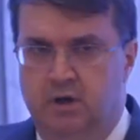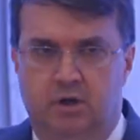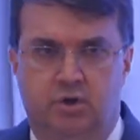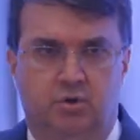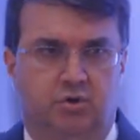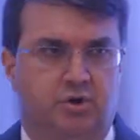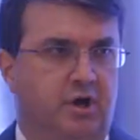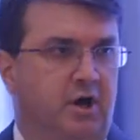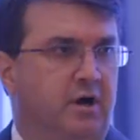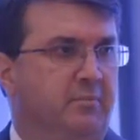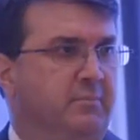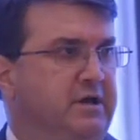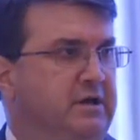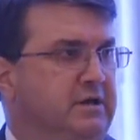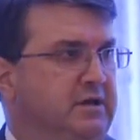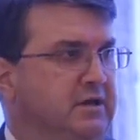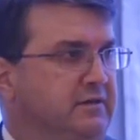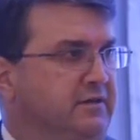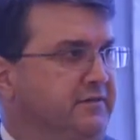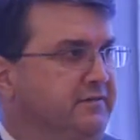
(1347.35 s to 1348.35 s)
who come
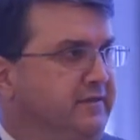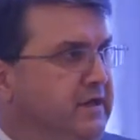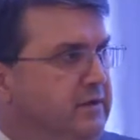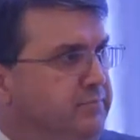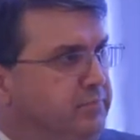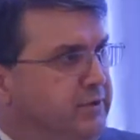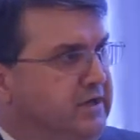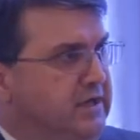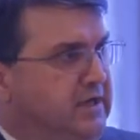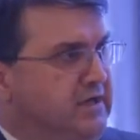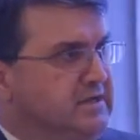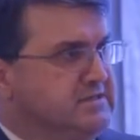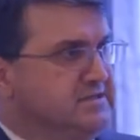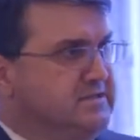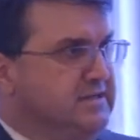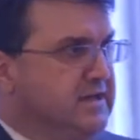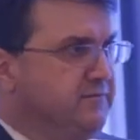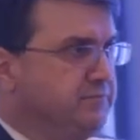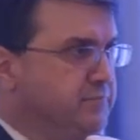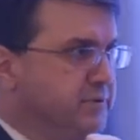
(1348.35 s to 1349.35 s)
in and think because
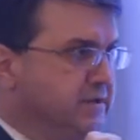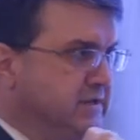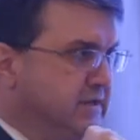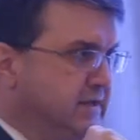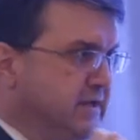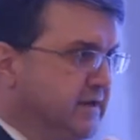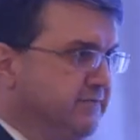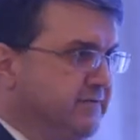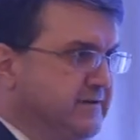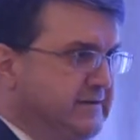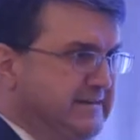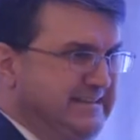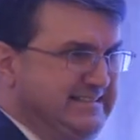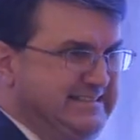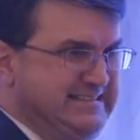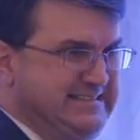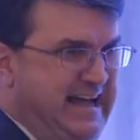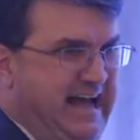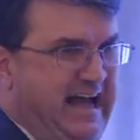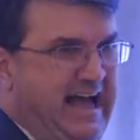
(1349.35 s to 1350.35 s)
they've been given a
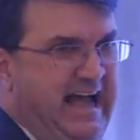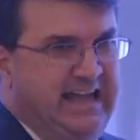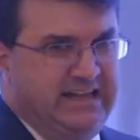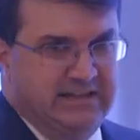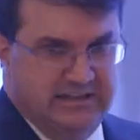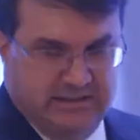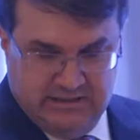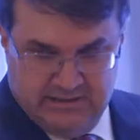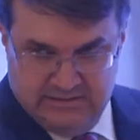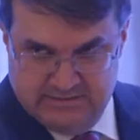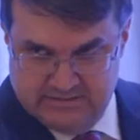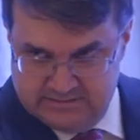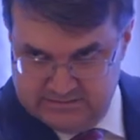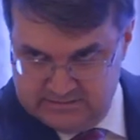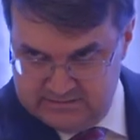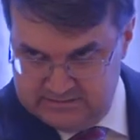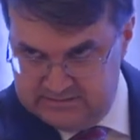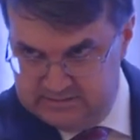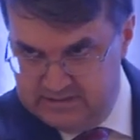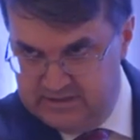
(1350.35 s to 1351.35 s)
title
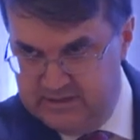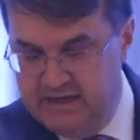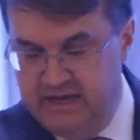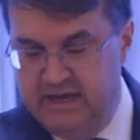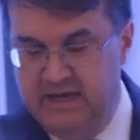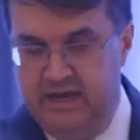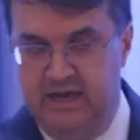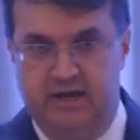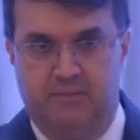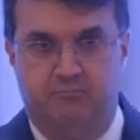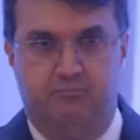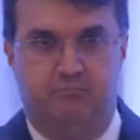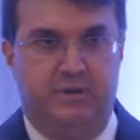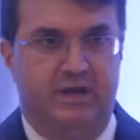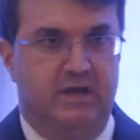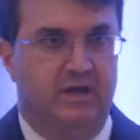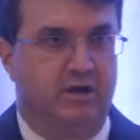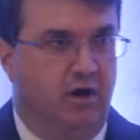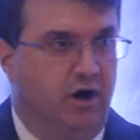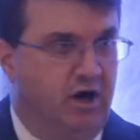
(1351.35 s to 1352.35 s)
and a
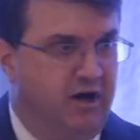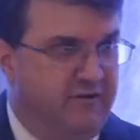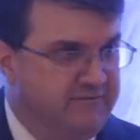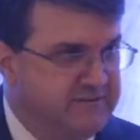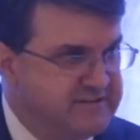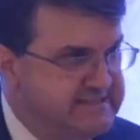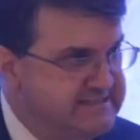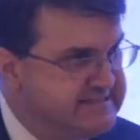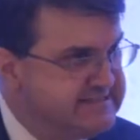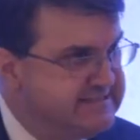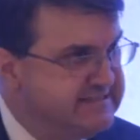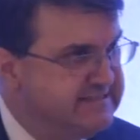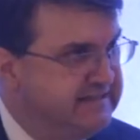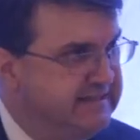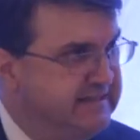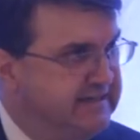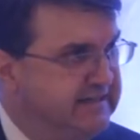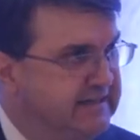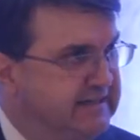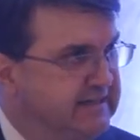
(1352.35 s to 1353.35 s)
big office,
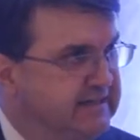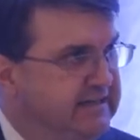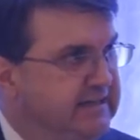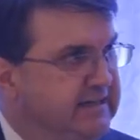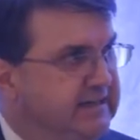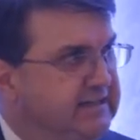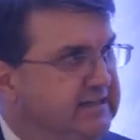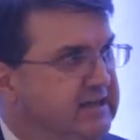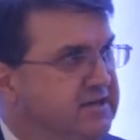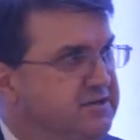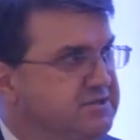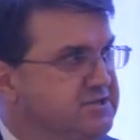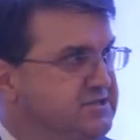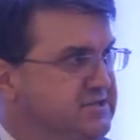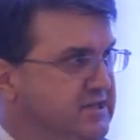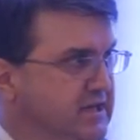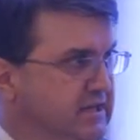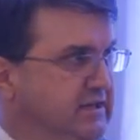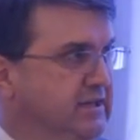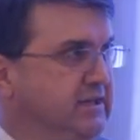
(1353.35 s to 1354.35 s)
they are
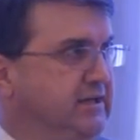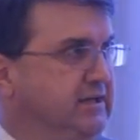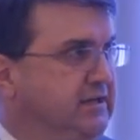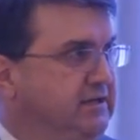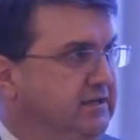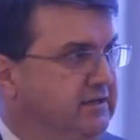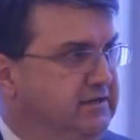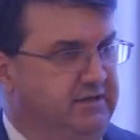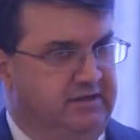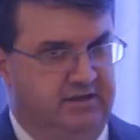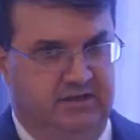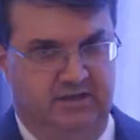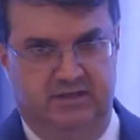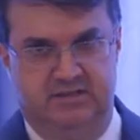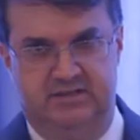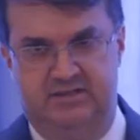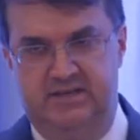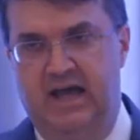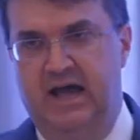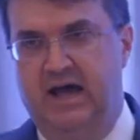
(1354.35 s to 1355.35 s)
suddenly
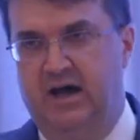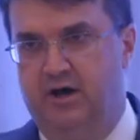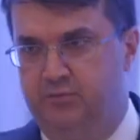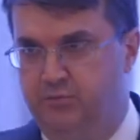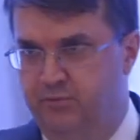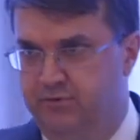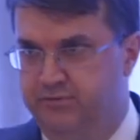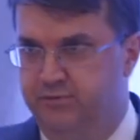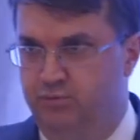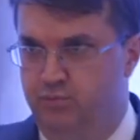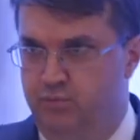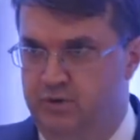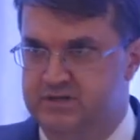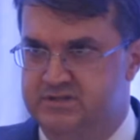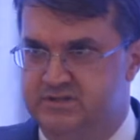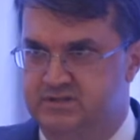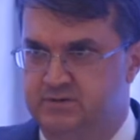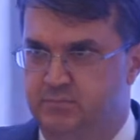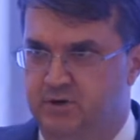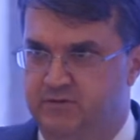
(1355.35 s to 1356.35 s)
endowed with the
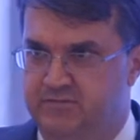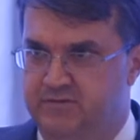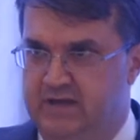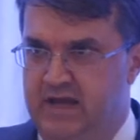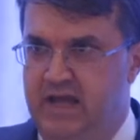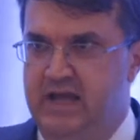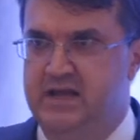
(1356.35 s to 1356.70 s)
wisdom of the